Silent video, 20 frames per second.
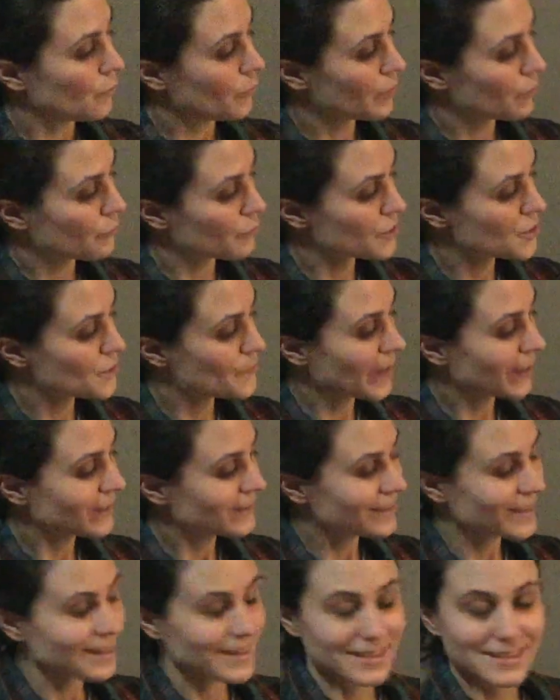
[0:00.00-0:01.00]
with
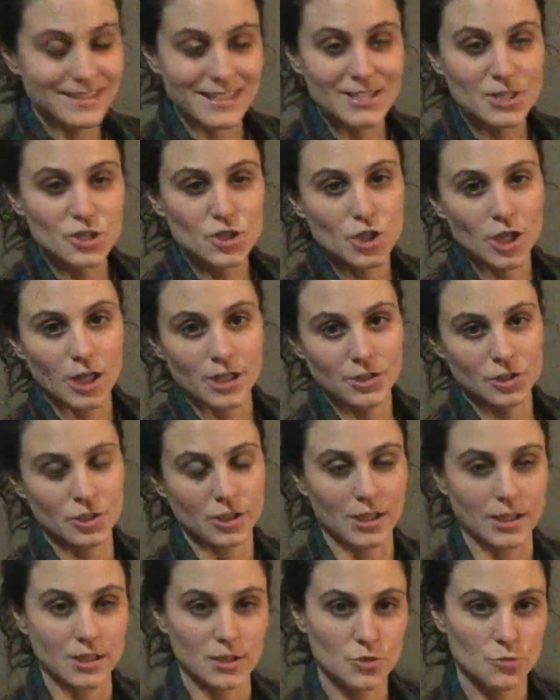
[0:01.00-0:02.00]
respect to the
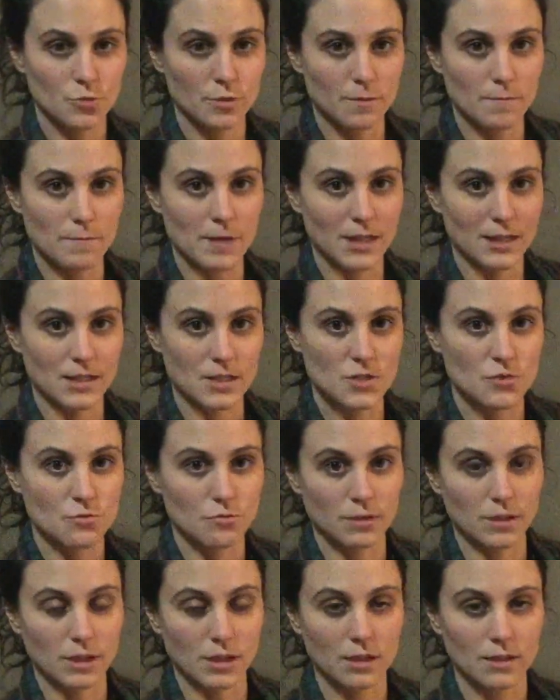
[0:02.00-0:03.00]
disjunction, I just want to make this
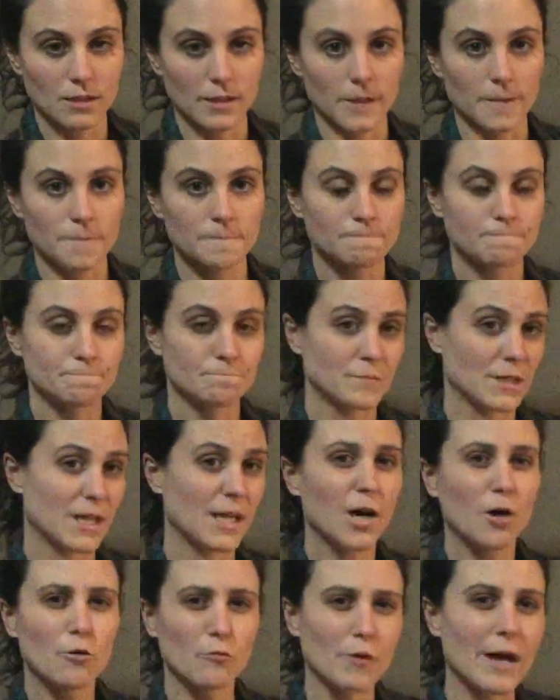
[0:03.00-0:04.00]
really clear.
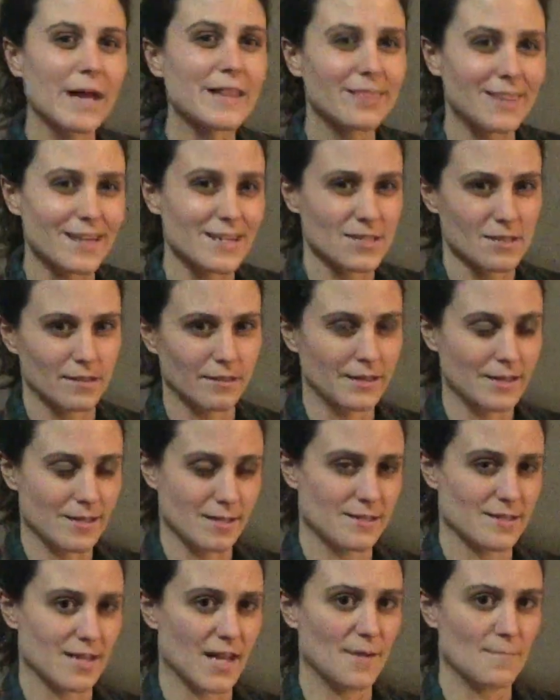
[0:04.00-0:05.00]
And I'll write this on the
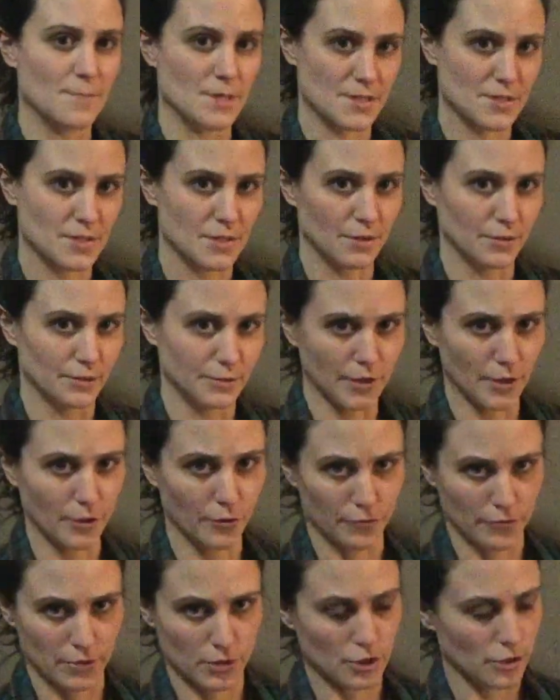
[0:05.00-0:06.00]
assignment so you'll
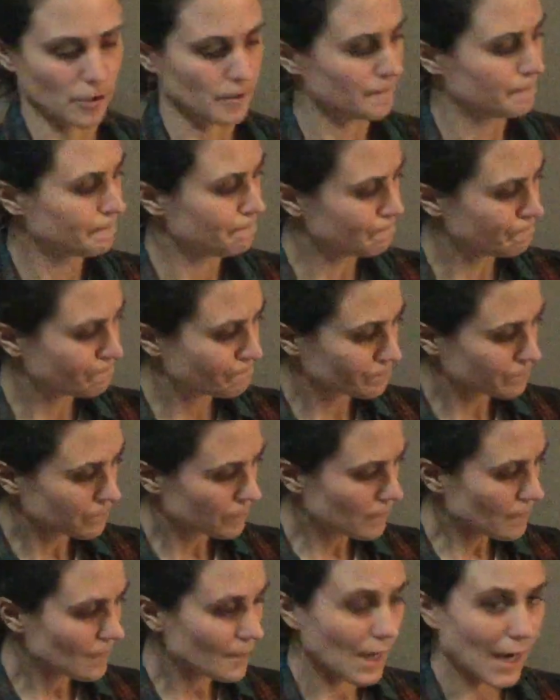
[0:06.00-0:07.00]
know for sure.
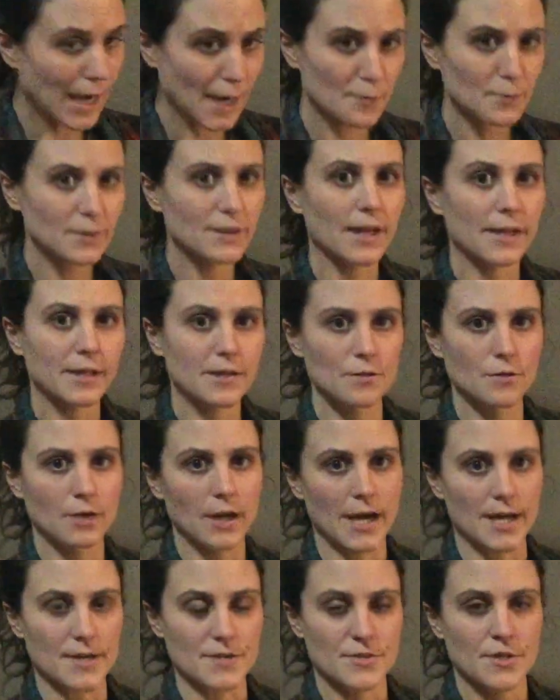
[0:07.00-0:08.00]
I would like you
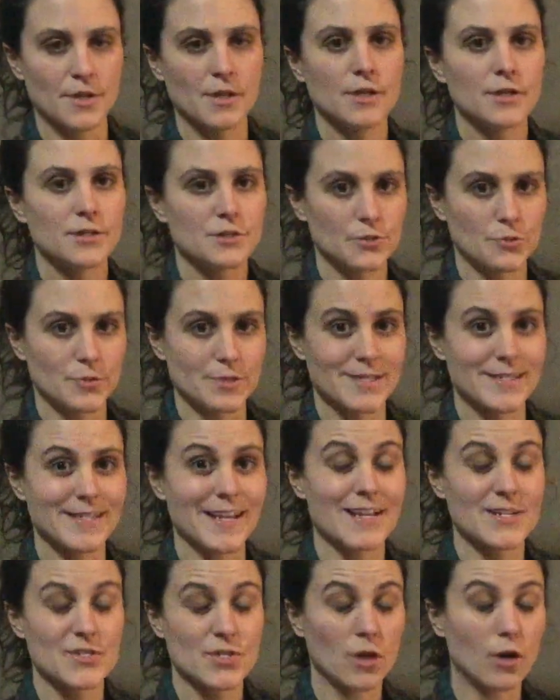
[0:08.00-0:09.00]
guys to
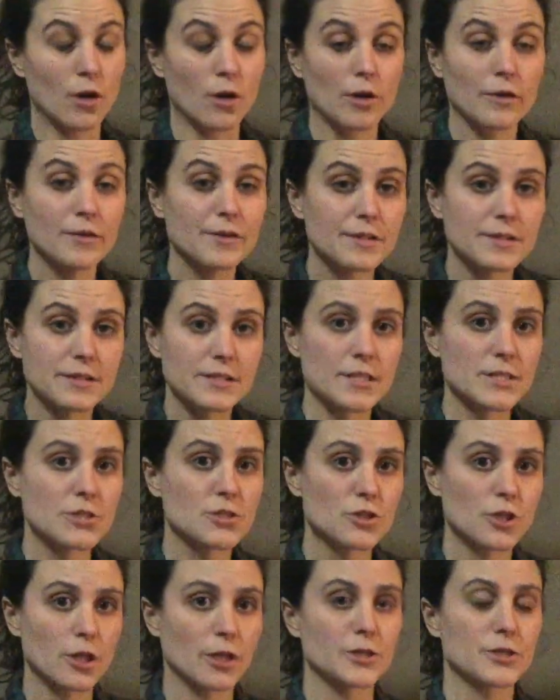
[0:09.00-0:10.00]
assess all the
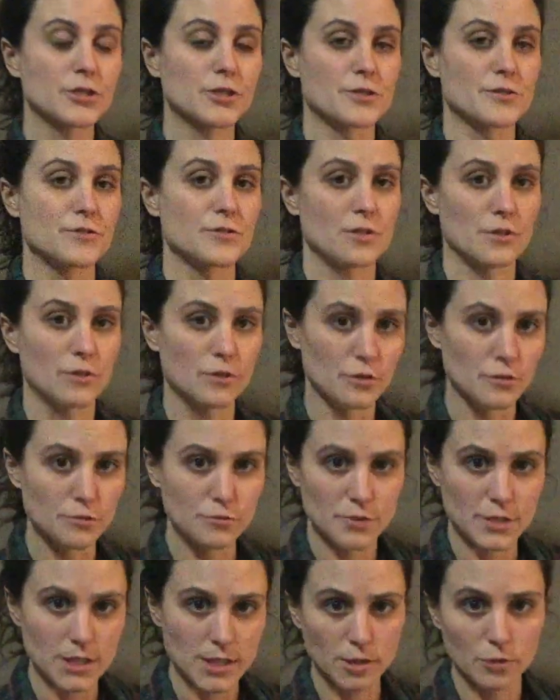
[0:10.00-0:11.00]
disjunctions
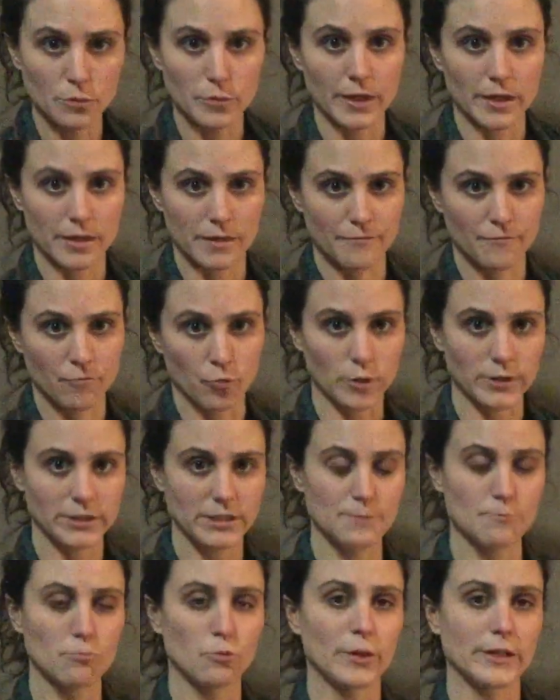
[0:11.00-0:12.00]
you deal with in
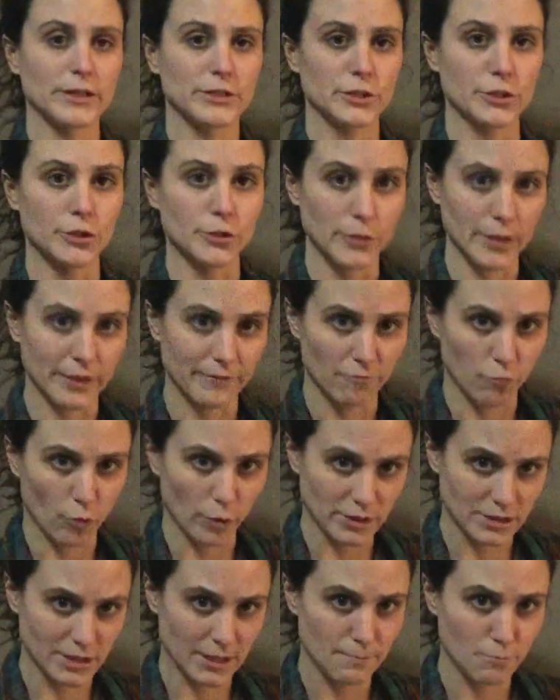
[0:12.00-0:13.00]
14.2 and
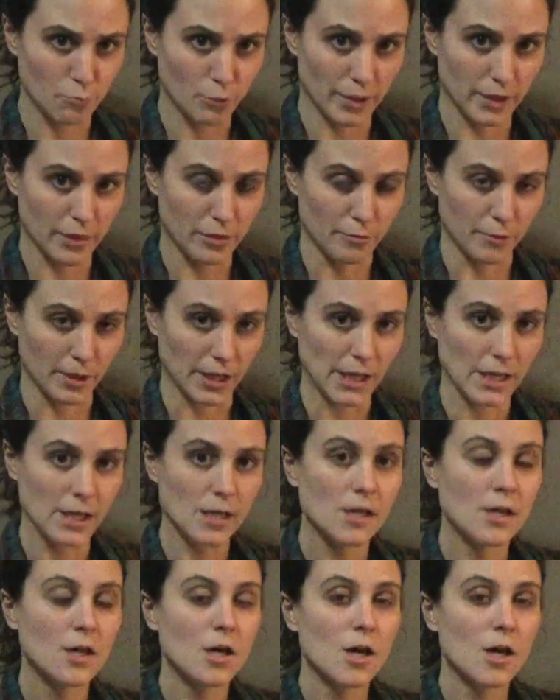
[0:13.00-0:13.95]
14.3